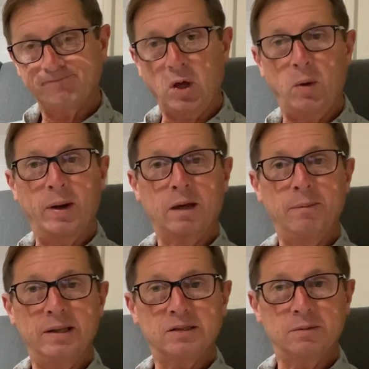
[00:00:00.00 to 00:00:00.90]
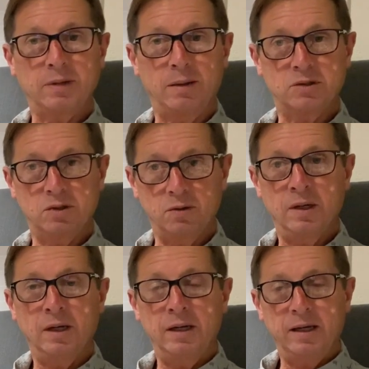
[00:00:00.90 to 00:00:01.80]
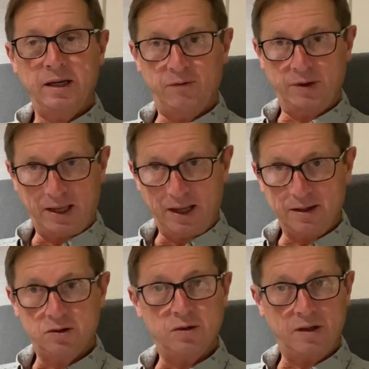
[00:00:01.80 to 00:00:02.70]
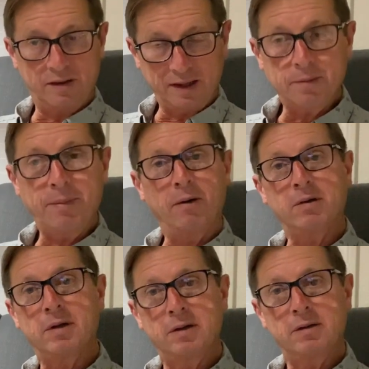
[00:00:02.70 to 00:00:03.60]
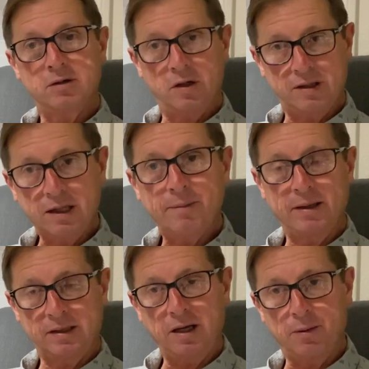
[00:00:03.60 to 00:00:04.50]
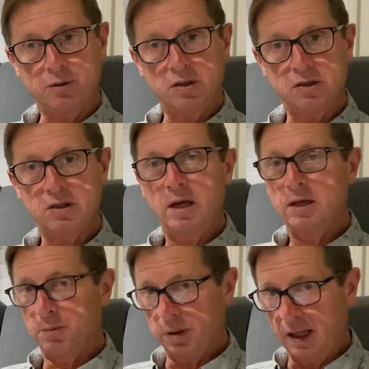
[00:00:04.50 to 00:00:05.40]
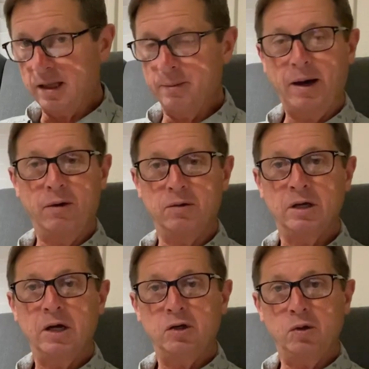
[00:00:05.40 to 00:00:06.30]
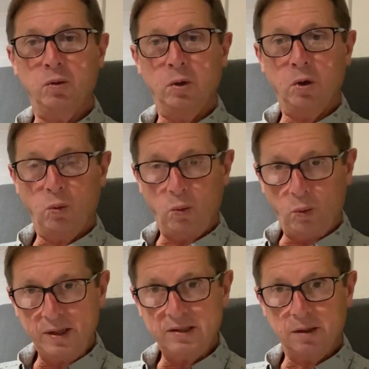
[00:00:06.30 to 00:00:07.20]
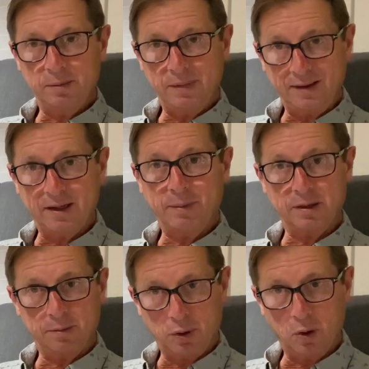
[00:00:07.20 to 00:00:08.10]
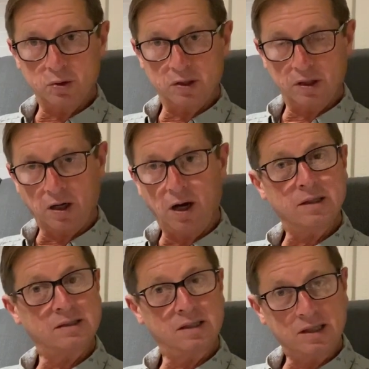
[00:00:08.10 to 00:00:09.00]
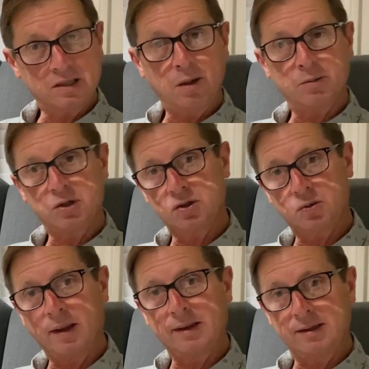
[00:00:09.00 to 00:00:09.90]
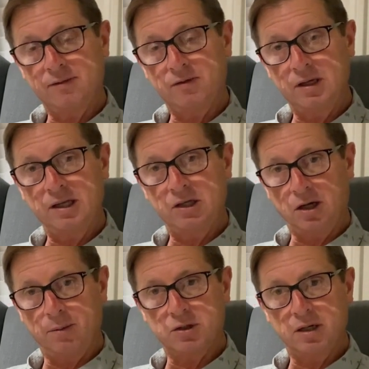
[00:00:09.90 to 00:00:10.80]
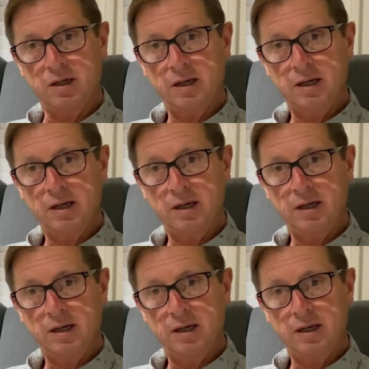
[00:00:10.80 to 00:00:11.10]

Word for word: I recommend sometimes to, if we can't, to, to think about to think about the options, to play them out, to reasonably think about the pros and the cons and the assumptions relative to each option.